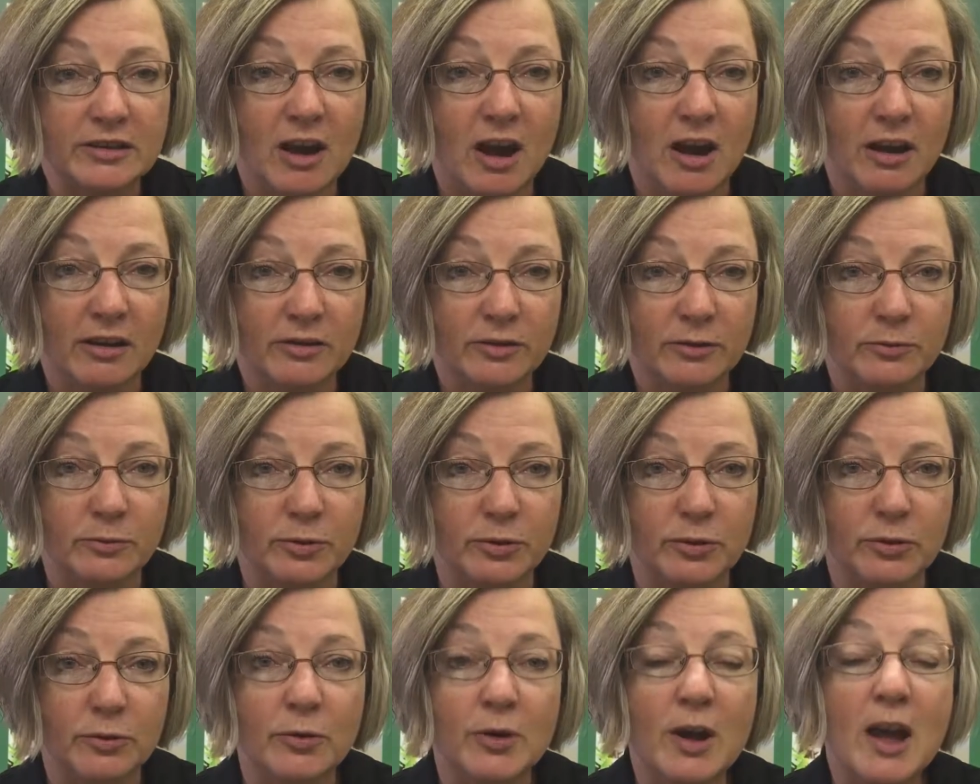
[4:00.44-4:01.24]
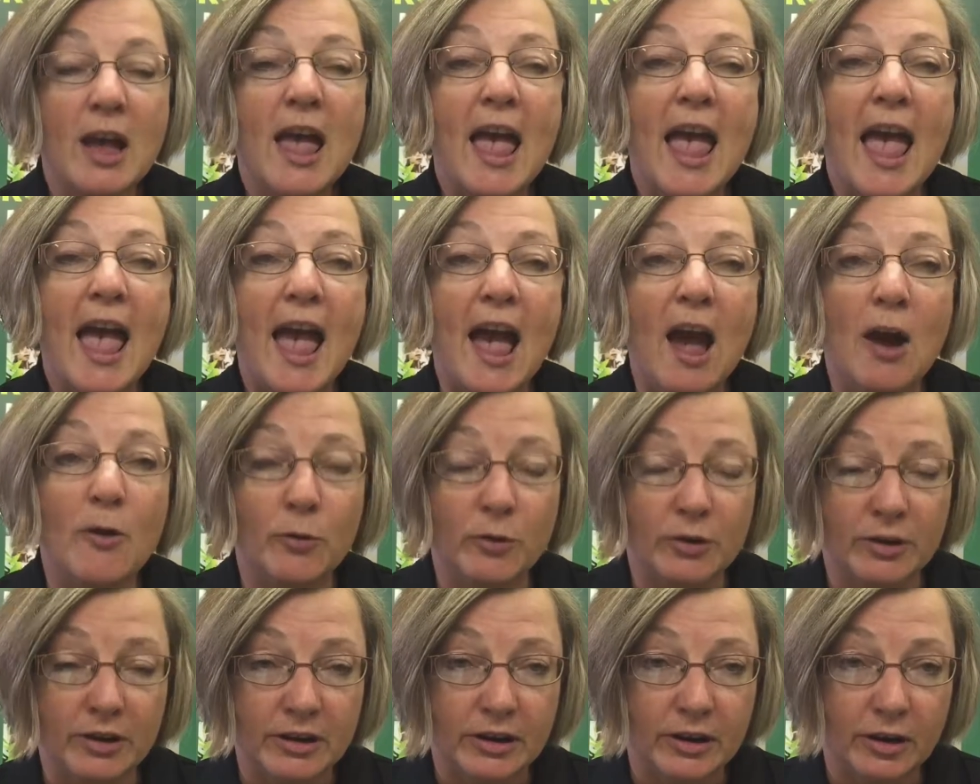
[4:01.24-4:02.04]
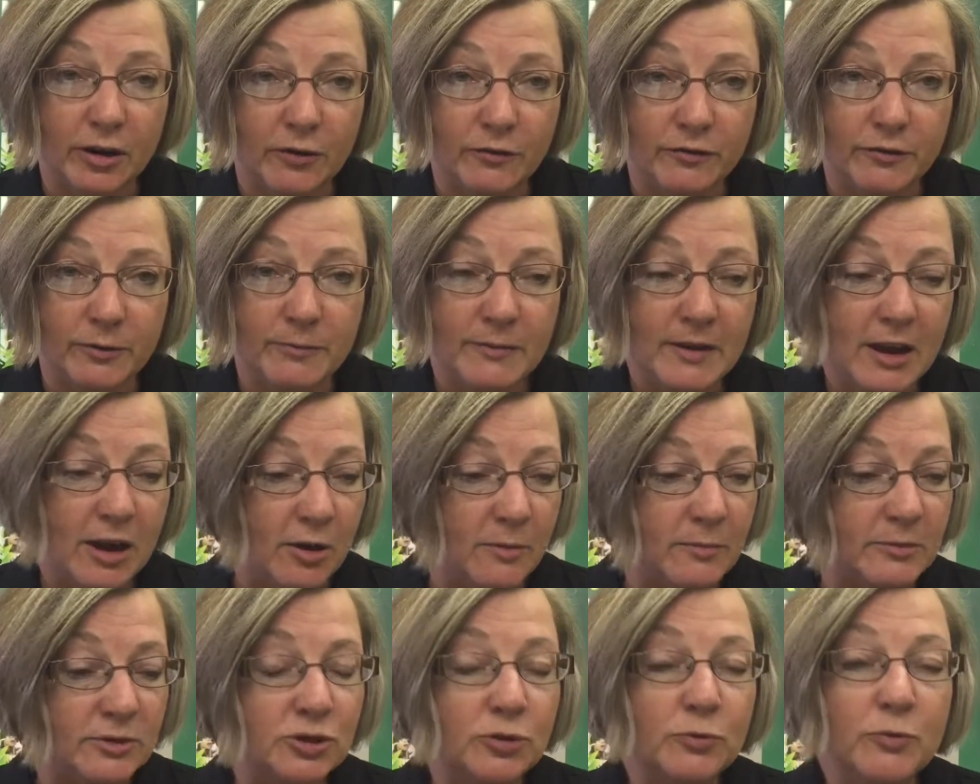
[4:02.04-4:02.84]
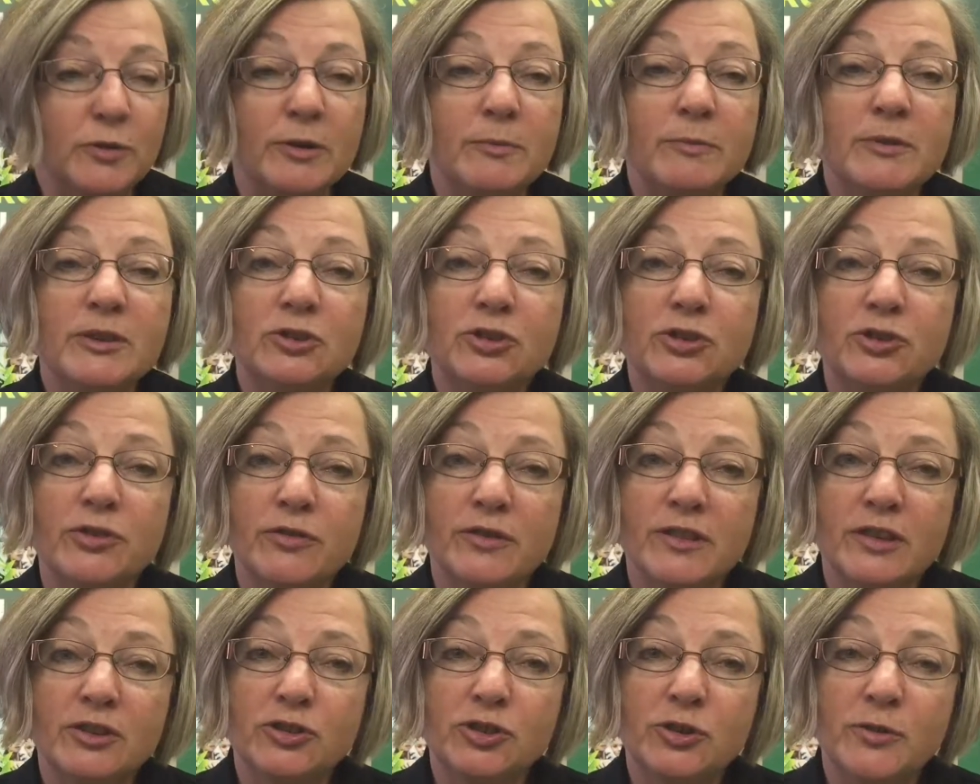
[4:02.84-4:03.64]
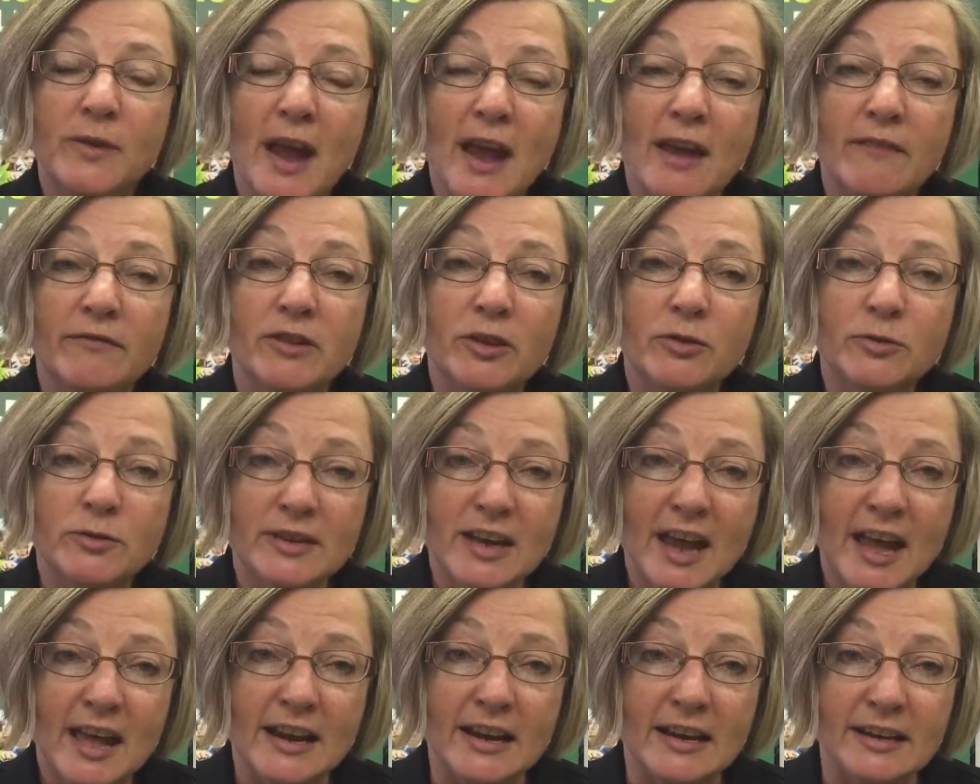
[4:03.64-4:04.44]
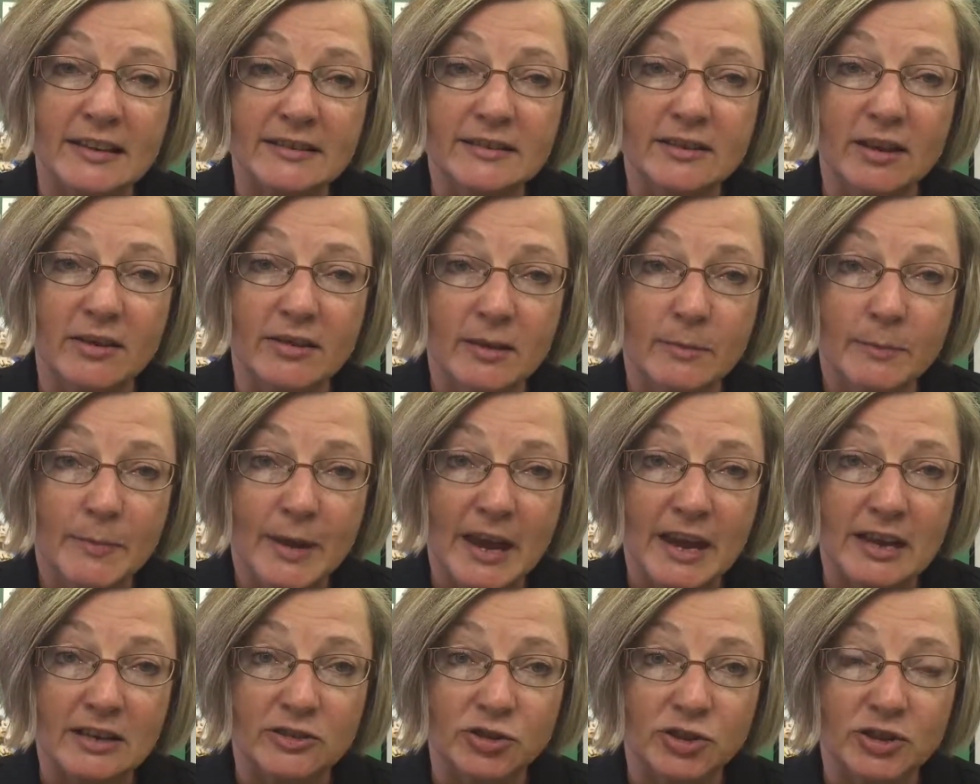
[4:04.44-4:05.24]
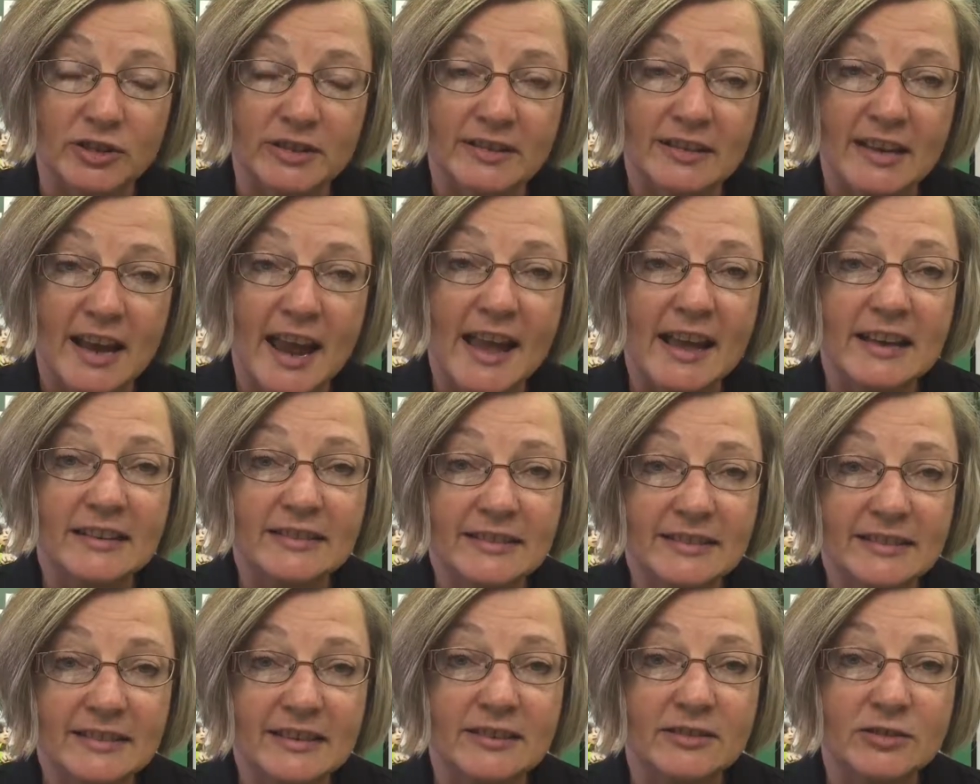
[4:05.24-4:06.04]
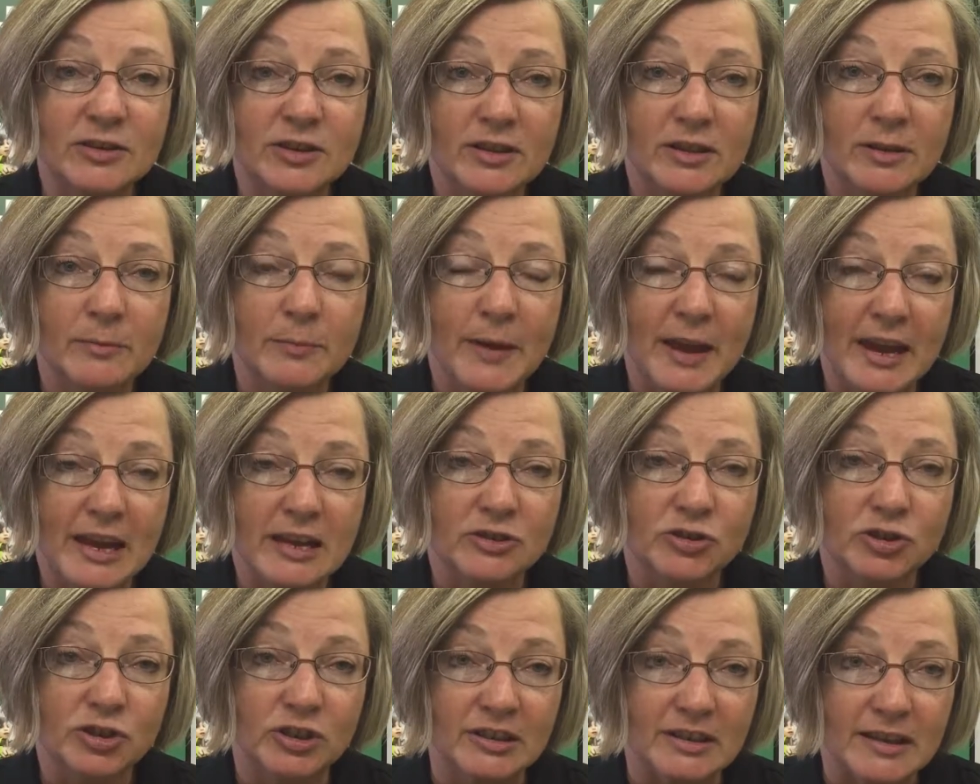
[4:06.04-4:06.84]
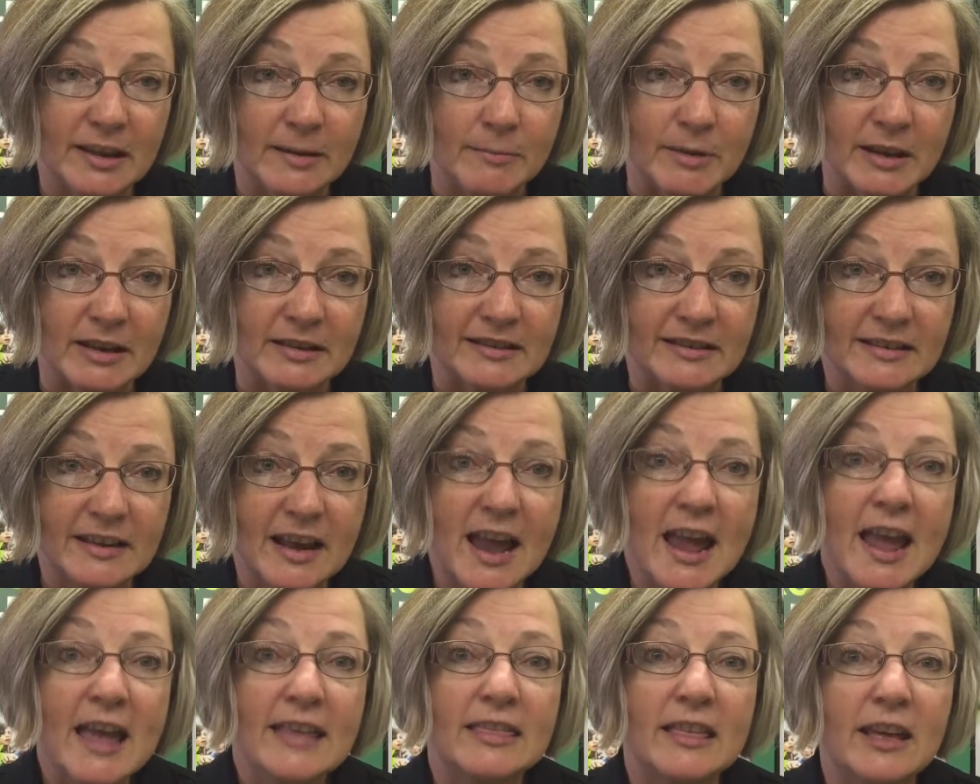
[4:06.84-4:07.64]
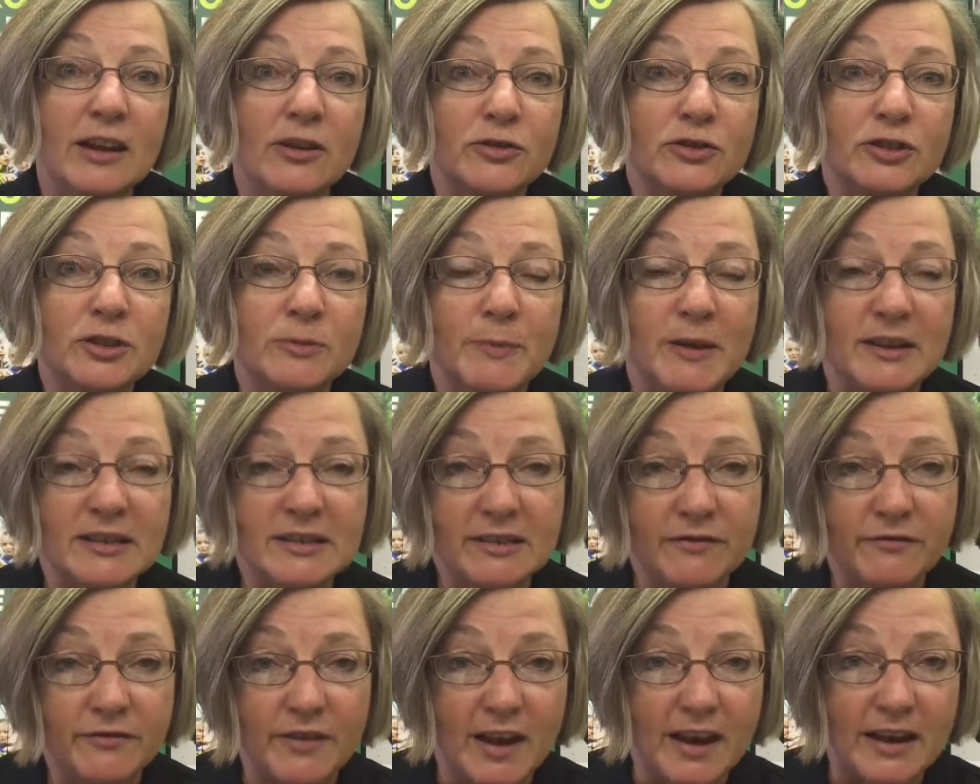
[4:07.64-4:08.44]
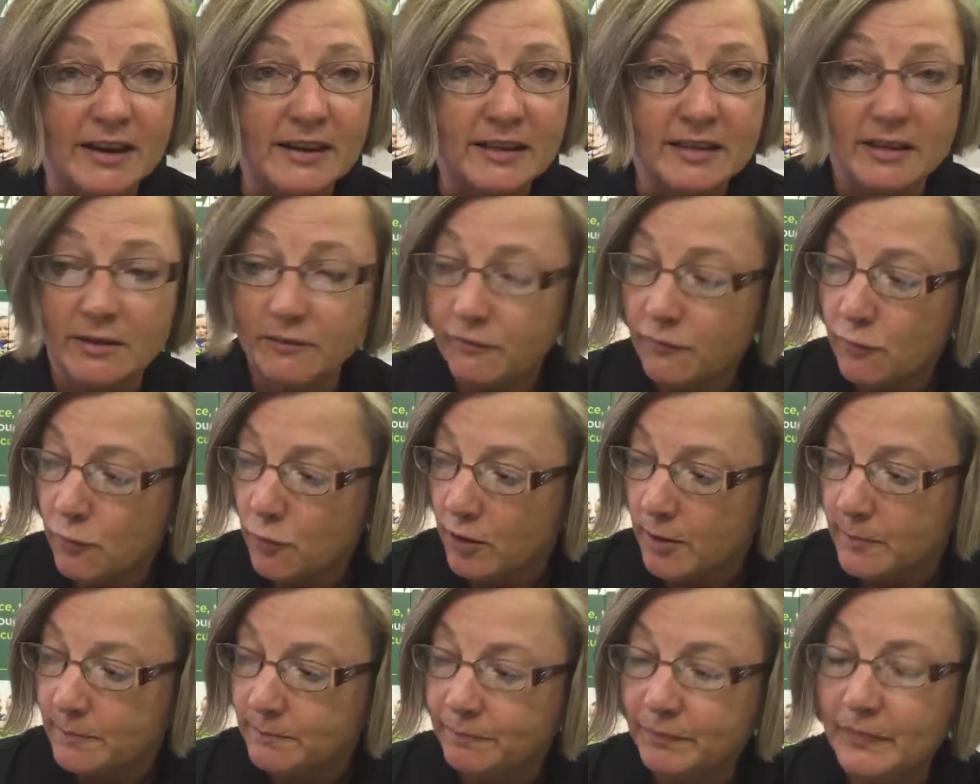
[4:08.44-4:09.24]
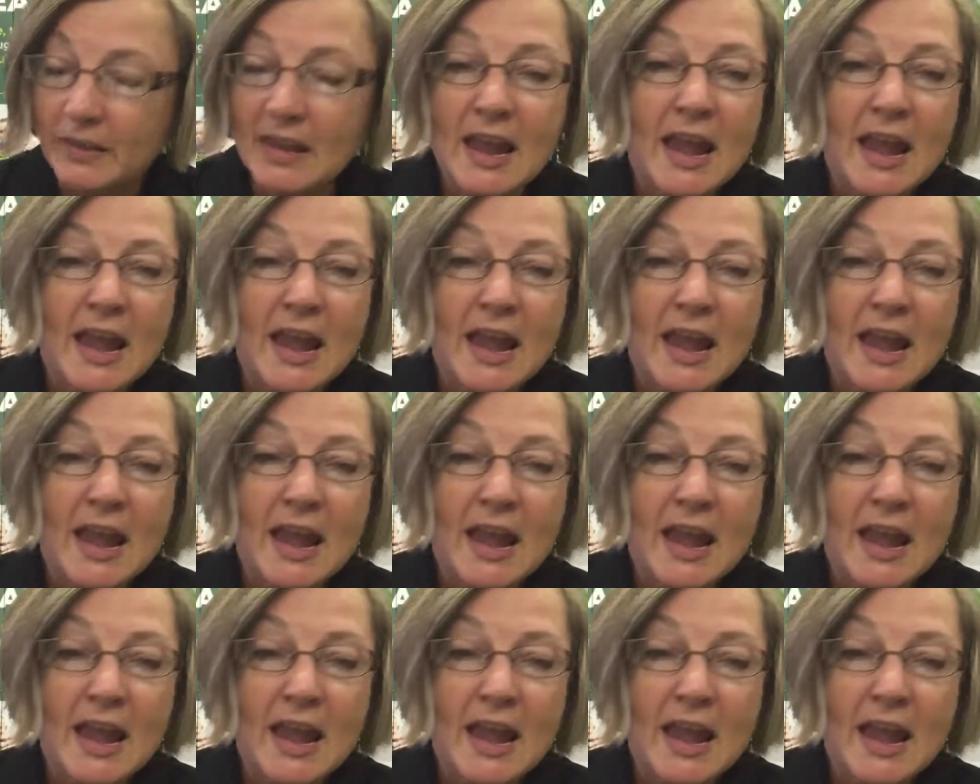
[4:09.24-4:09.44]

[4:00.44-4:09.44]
to talk through how we're going to go from there. But you want to be sure that you have those headings on the pages and stick to the page limits that are specified in the form.